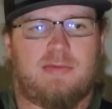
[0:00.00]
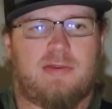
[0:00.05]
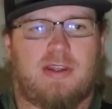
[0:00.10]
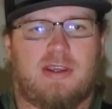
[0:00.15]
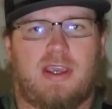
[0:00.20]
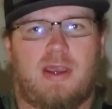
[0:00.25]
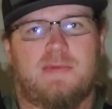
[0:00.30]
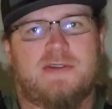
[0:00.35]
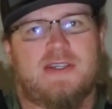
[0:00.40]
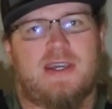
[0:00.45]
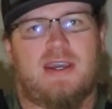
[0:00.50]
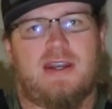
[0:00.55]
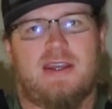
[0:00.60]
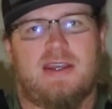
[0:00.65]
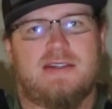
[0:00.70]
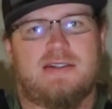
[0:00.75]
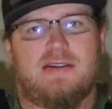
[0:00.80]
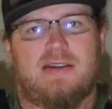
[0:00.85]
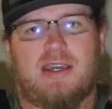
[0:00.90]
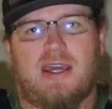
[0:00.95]
The upside
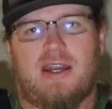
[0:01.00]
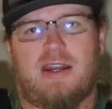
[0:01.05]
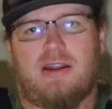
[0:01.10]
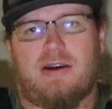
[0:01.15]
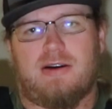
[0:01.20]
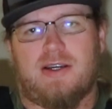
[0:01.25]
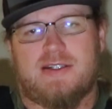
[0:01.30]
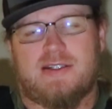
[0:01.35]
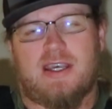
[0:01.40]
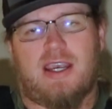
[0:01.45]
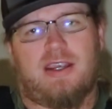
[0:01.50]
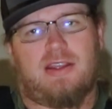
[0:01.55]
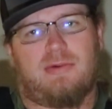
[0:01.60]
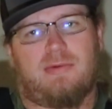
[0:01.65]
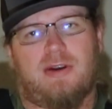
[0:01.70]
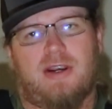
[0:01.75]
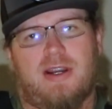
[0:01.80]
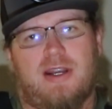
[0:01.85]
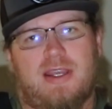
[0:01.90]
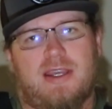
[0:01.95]
is you kind of know exactly
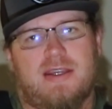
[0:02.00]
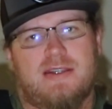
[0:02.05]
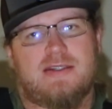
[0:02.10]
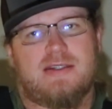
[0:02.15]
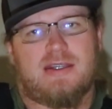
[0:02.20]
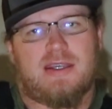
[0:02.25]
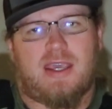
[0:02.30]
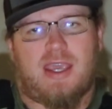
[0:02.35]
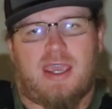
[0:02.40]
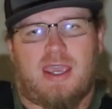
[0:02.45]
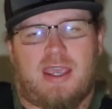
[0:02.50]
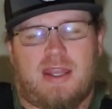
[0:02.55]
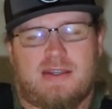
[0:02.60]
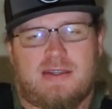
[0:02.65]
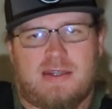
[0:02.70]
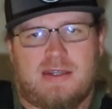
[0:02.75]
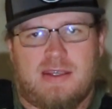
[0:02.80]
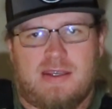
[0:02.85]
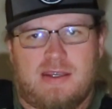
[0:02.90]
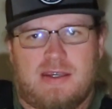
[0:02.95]
where it is, and